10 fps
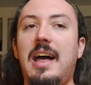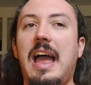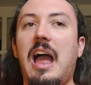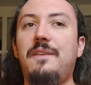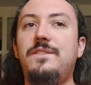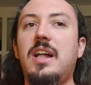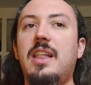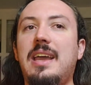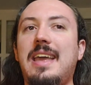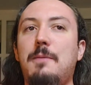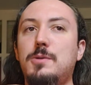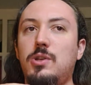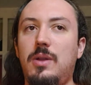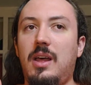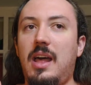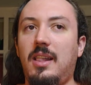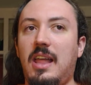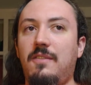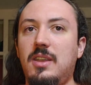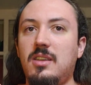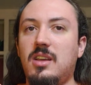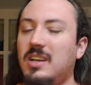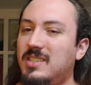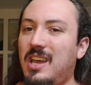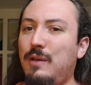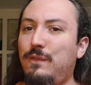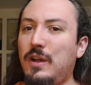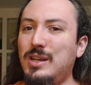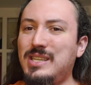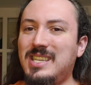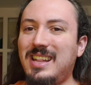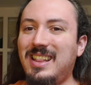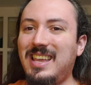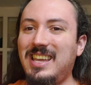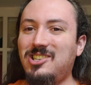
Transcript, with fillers: I, I felt like episode eleven cuts off very suddenly.